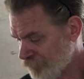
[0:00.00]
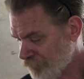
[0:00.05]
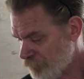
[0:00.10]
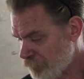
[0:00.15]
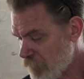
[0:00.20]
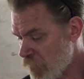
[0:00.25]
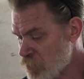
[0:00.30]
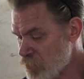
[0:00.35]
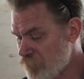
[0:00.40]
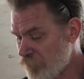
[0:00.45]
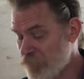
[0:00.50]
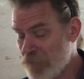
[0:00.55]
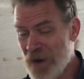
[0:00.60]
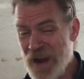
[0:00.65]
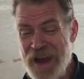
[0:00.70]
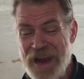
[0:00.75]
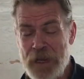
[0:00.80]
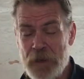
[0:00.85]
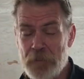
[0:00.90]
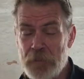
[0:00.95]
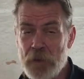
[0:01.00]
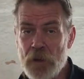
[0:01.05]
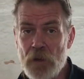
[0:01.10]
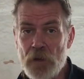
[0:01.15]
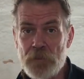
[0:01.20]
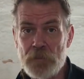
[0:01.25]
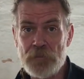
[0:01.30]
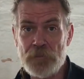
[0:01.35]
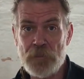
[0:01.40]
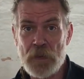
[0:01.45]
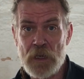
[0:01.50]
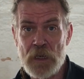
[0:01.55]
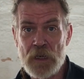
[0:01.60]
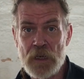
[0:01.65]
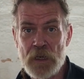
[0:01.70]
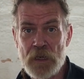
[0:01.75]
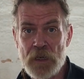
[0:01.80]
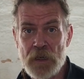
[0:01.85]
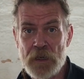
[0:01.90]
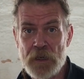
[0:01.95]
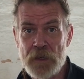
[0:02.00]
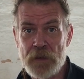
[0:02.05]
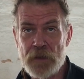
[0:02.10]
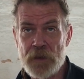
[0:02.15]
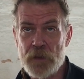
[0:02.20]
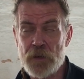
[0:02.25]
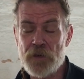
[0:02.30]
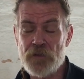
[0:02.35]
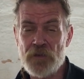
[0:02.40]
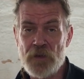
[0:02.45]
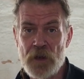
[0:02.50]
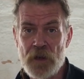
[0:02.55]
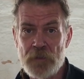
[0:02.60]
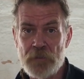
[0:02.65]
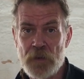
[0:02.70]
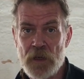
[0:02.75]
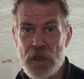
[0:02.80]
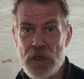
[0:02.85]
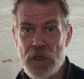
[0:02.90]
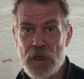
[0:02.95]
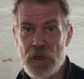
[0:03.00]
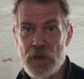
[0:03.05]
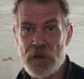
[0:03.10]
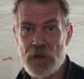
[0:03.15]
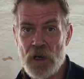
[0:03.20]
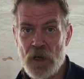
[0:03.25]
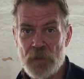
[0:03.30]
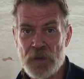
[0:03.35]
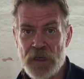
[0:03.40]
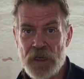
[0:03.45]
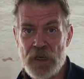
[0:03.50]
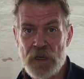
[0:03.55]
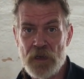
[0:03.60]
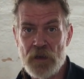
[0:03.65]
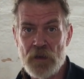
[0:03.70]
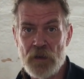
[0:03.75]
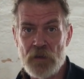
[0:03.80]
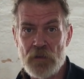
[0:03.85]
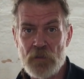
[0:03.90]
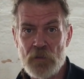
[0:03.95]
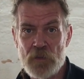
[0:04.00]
Most of them are hand built. They were designed by Karmann Ghia,